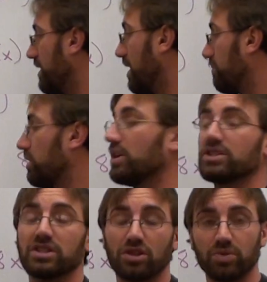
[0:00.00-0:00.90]
and then
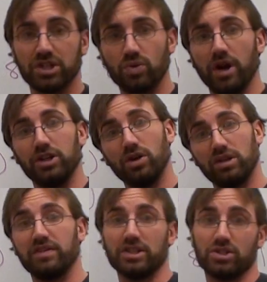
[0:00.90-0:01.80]
plus 3 squared. You
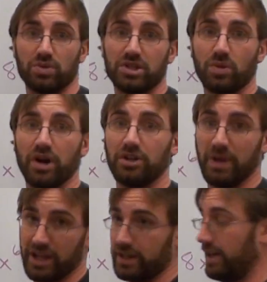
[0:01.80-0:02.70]
don't leave it as 3 squared, you
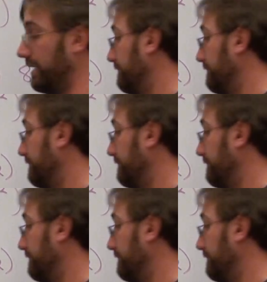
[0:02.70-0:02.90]
make it 9.